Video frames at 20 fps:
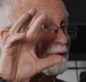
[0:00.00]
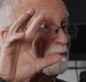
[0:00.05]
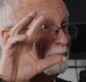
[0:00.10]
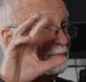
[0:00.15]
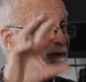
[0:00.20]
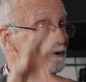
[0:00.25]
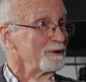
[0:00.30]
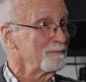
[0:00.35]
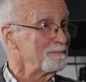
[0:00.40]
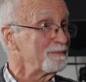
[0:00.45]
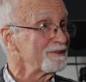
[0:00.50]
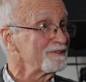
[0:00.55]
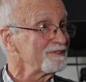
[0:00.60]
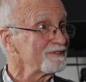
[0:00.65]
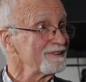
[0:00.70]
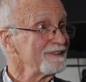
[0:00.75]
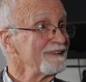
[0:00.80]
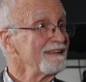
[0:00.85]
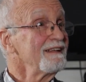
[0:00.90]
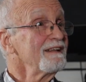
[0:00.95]
or a
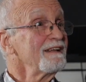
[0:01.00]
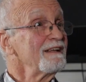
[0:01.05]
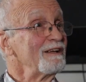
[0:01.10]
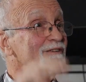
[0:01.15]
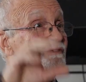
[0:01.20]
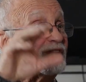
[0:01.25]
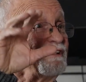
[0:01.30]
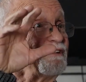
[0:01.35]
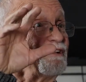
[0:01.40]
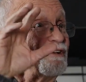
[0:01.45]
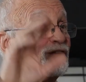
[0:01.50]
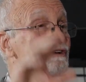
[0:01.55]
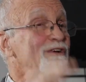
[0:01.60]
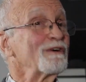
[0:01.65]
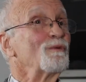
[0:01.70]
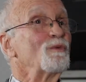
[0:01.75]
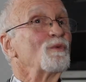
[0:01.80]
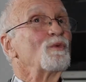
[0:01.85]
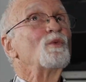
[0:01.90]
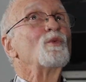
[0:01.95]
purpose. And when you
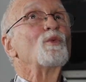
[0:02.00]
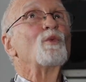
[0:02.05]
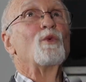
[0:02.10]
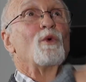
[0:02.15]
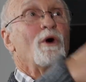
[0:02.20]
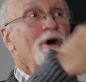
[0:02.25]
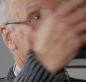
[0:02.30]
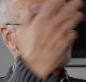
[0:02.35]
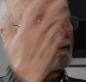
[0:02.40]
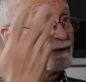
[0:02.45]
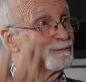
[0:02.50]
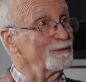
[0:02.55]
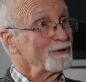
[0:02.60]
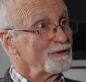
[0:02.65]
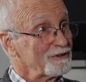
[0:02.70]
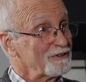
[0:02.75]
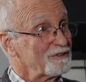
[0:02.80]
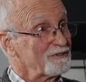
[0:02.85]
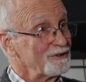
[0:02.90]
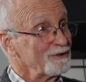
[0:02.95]
look at what do we
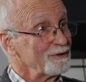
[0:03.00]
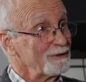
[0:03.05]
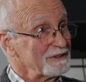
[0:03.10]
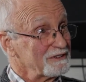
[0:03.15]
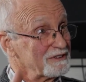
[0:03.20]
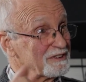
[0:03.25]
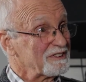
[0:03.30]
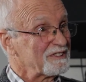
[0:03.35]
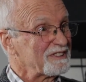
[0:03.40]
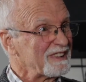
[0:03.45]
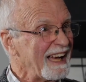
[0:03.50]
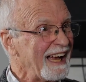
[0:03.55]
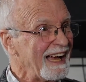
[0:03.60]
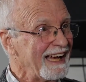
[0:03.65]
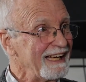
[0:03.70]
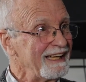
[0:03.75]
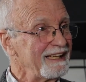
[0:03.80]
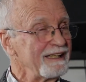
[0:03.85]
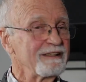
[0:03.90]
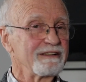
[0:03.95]
want the story to
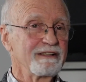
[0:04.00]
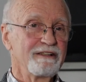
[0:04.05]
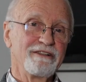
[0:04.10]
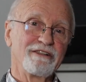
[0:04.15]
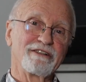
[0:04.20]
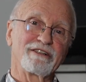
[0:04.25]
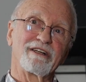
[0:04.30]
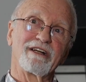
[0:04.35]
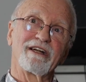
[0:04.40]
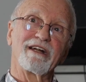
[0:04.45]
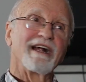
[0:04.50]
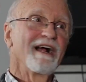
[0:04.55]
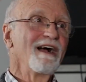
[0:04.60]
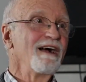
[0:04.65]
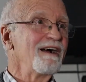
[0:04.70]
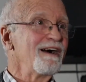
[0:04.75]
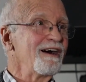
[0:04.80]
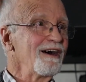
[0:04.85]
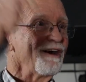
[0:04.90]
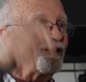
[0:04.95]
say, then you can
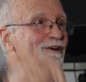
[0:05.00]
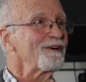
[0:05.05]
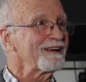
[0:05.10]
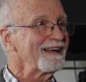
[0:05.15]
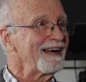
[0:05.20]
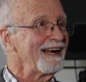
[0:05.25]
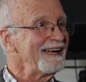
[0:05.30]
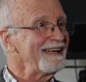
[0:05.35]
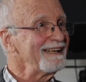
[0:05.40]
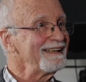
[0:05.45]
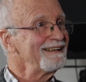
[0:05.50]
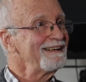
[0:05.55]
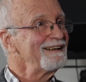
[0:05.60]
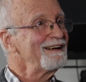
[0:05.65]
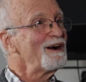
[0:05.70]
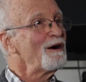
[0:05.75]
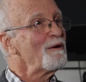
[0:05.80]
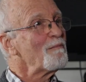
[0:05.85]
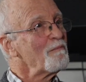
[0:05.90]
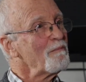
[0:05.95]
go, okay,
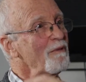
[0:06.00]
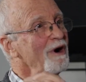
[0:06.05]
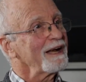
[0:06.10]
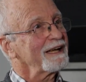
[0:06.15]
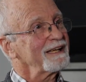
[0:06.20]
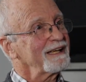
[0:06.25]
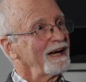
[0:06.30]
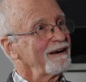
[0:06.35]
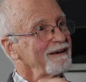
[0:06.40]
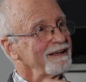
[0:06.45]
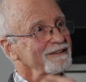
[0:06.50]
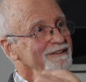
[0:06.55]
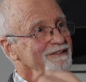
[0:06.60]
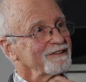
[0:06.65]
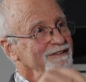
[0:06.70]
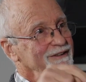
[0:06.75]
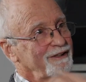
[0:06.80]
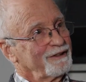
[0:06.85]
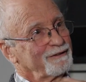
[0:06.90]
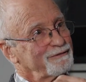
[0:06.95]
my
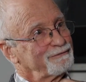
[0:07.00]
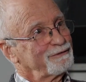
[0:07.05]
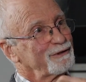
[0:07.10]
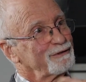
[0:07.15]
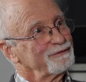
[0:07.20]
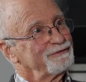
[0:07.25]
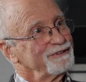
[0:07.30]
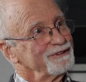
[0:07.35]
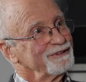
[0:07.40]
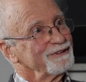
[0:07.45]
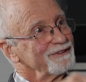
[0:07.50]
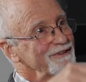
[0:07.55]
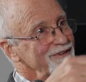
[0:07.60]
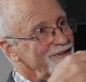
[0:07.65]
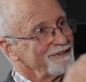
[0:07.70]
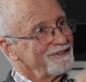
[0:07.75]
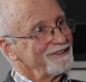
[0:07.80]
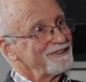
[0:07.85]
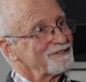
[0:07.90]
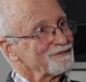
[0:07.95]
character's going to fulfill
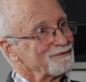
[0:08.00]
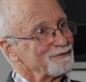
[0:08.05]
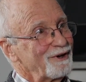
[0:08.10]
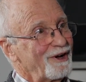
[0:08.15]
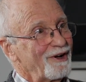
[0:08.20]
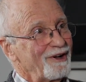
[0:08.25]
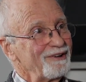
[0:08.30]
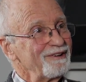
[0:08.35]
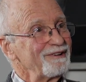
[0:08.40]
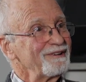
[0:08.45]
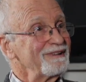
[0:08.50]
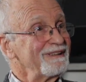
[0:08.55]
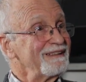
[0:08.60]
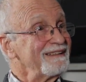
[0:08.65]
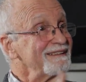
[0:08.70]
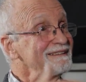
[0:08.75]
this role